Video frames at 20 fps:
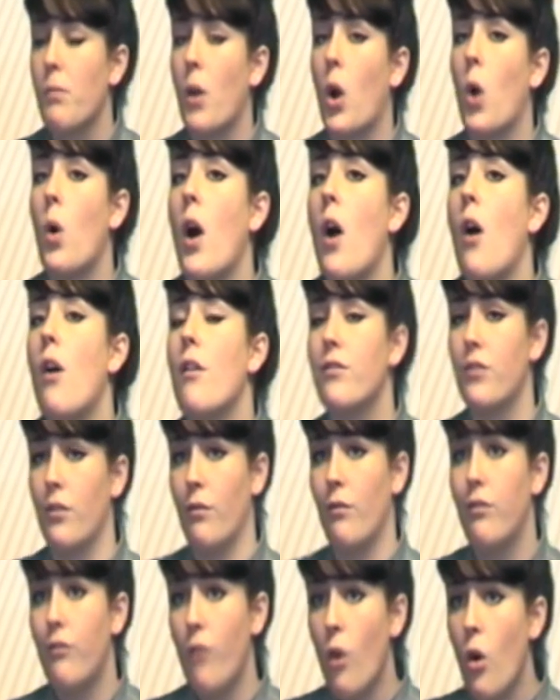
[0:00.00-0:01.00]
but quite
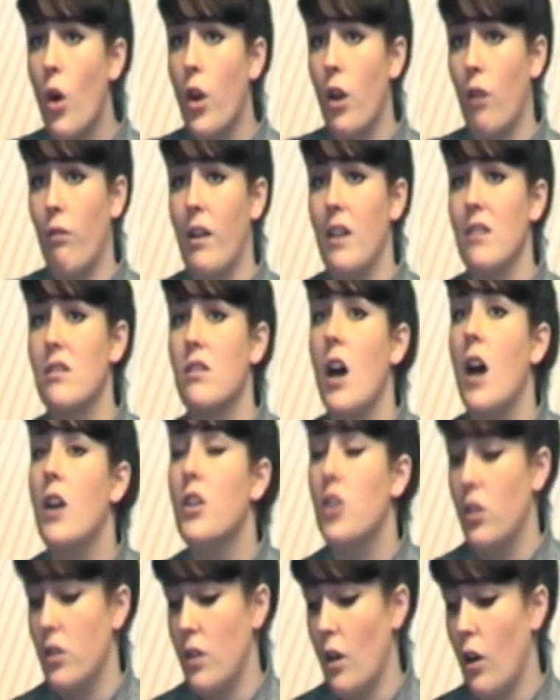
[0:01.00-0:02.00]
often for your
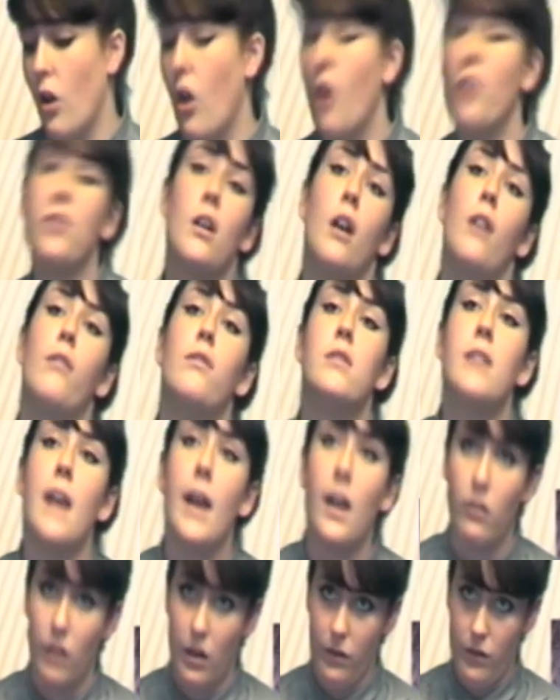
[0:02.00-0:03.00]
research use a lot of
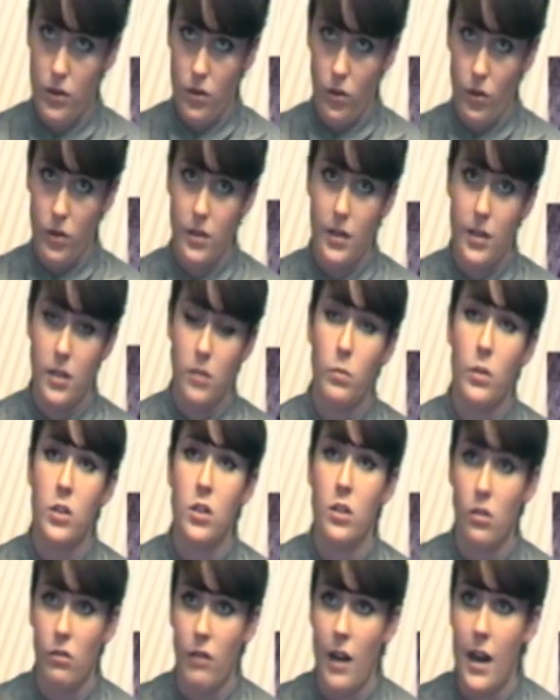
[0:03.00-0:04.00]
secondary resources,
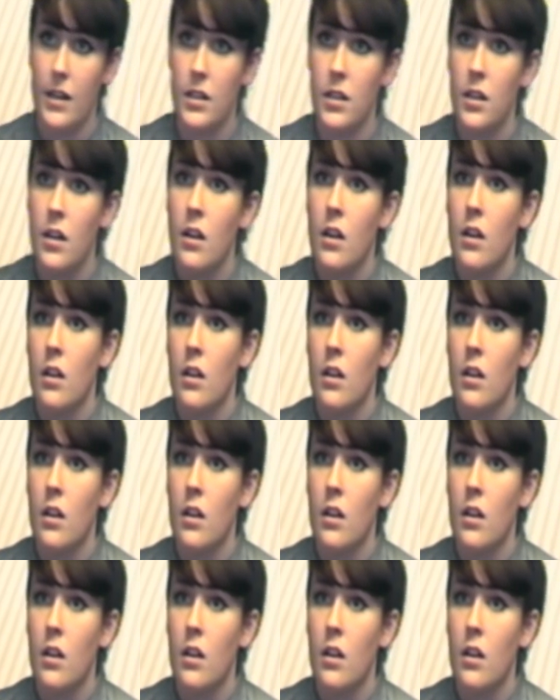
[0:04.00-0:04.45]
which is great.